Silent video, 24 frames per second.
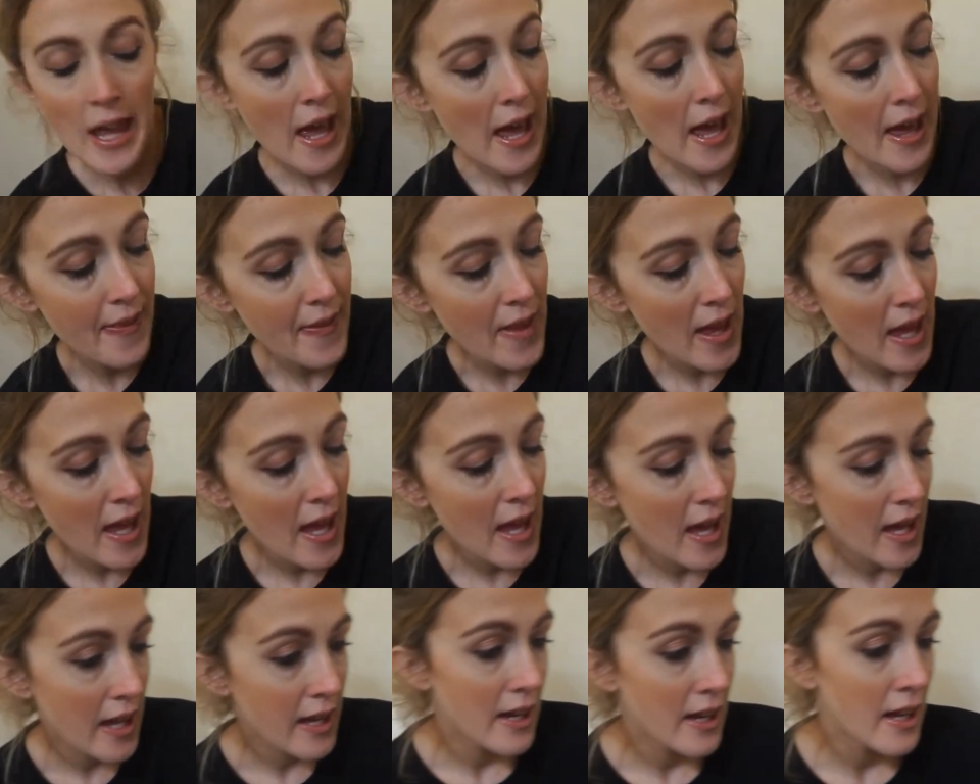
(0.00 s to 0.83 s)
And
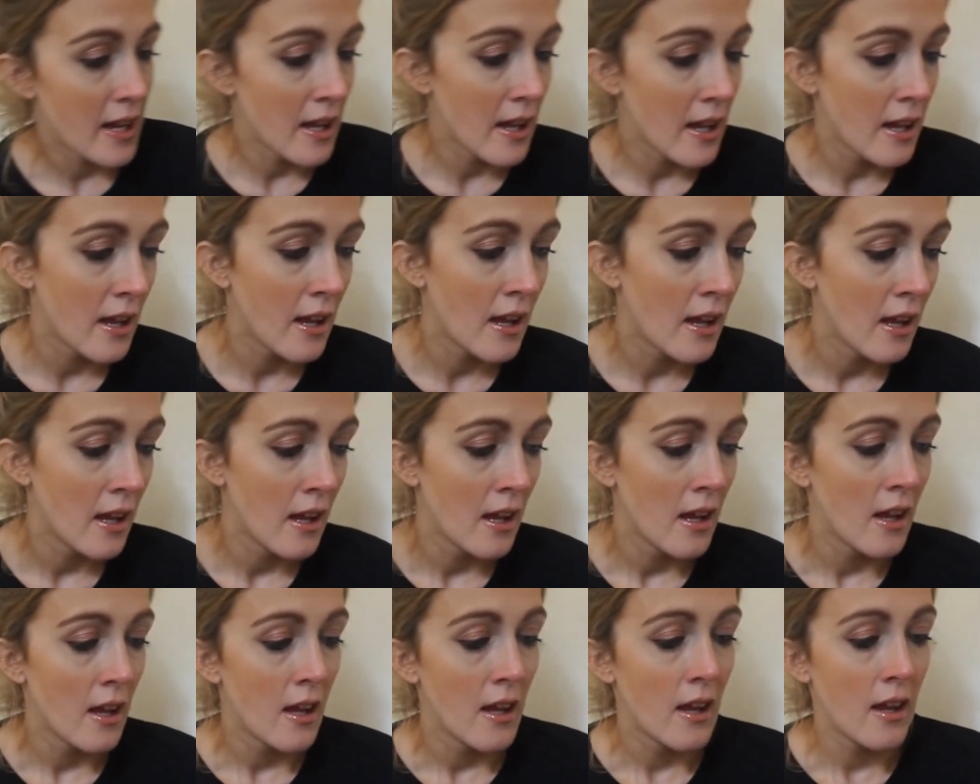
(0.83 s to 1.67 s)
then
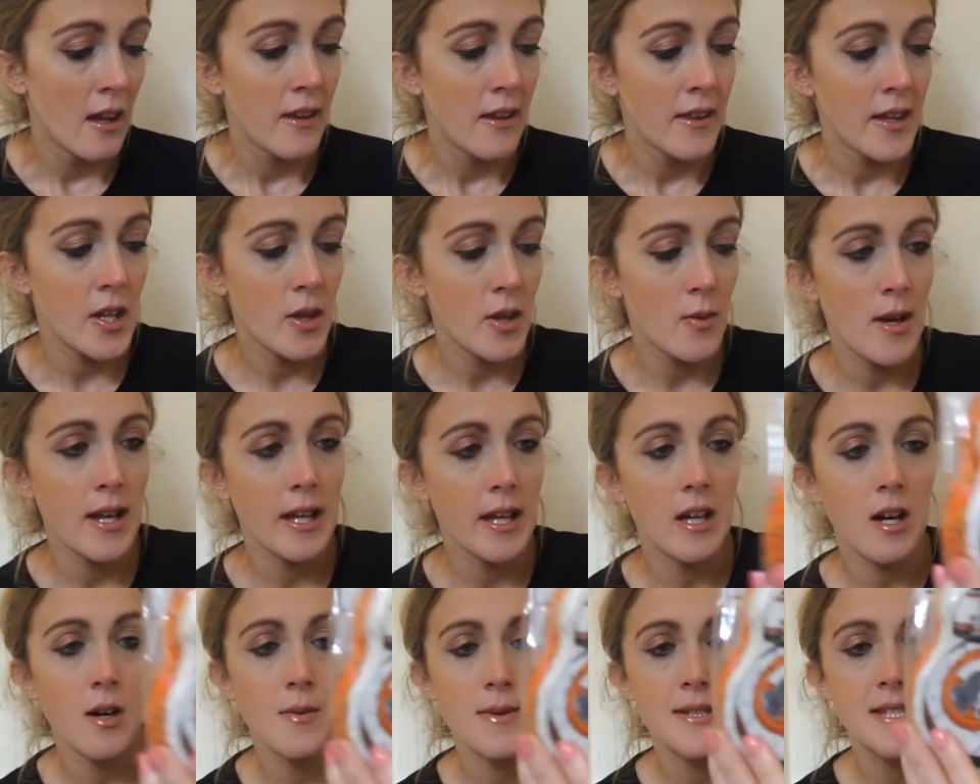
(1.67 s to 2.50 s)
the other one I
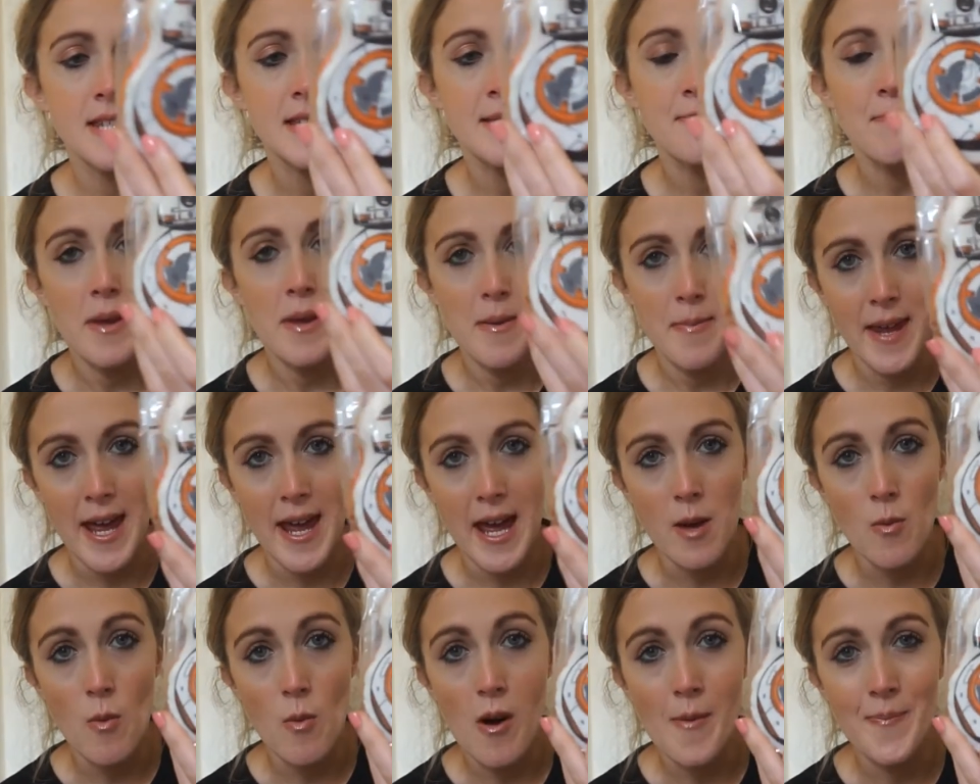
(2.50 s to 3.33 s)
got was this
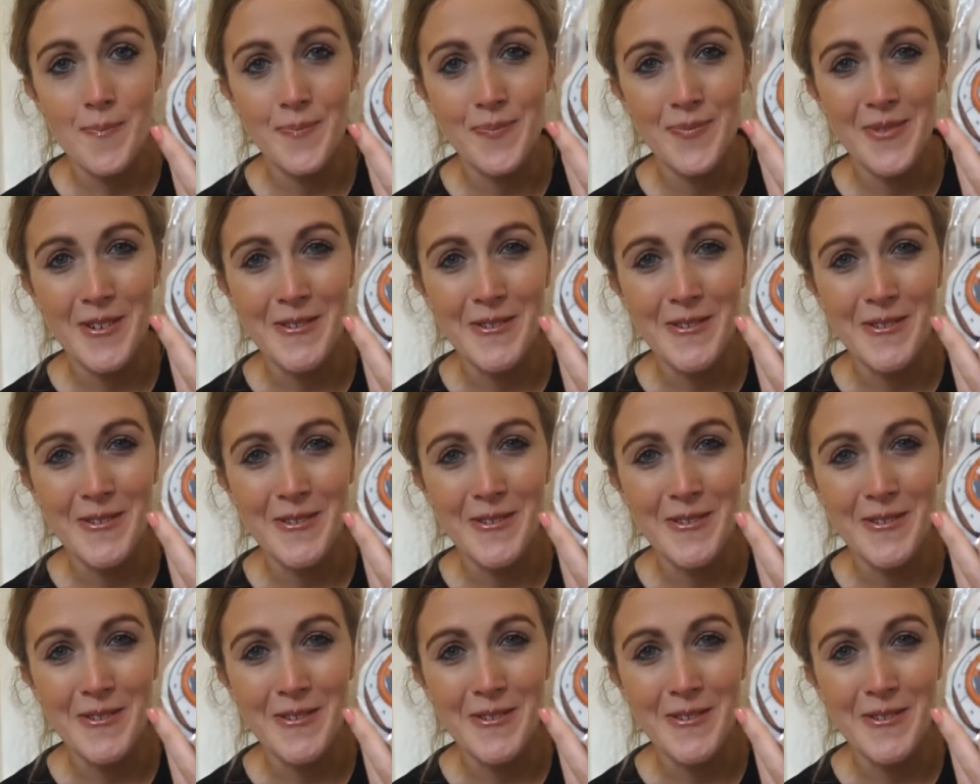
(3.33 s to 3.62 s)
BB-8 one,